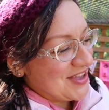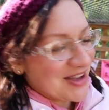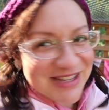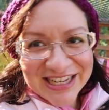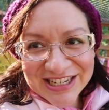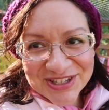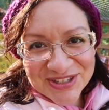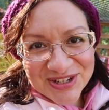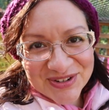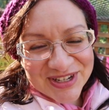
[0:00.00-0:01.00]
I'm getting
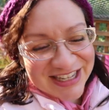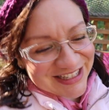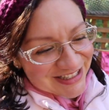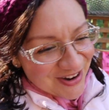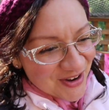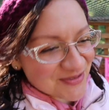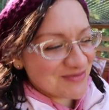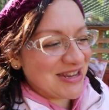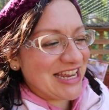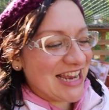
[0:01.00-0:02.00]
used to it. It's hard
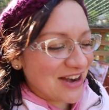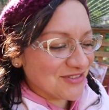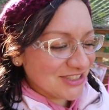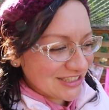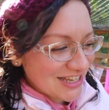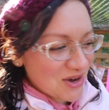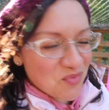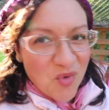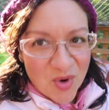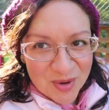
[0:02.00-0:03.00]
for me. I really like
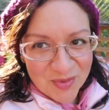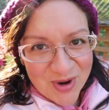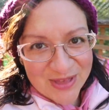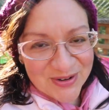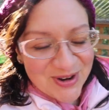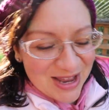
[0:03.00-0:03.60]
warm weather.